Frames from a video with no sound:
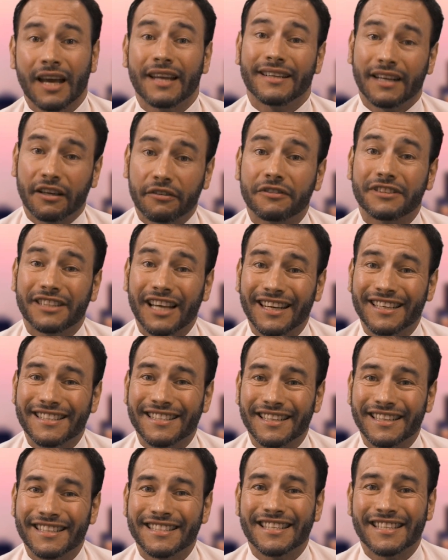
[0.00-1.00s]
Now,
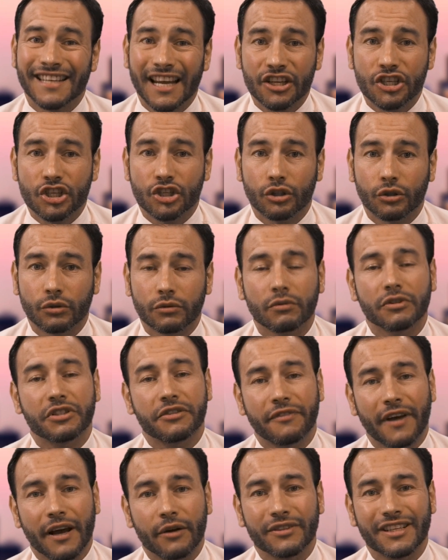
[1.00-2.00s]
Fidelity International
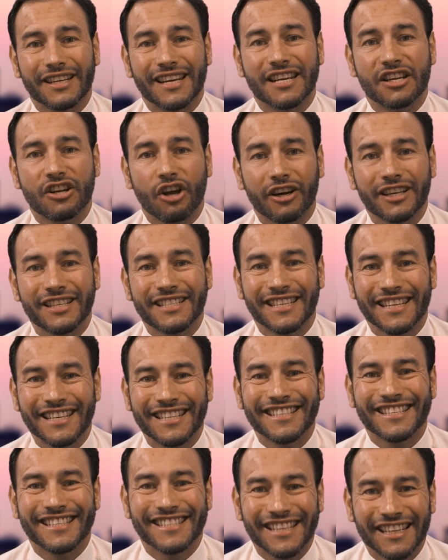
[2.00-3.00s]
was founded in
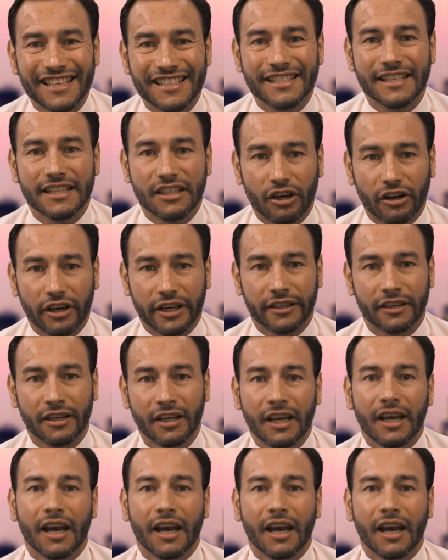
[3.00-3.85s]
1969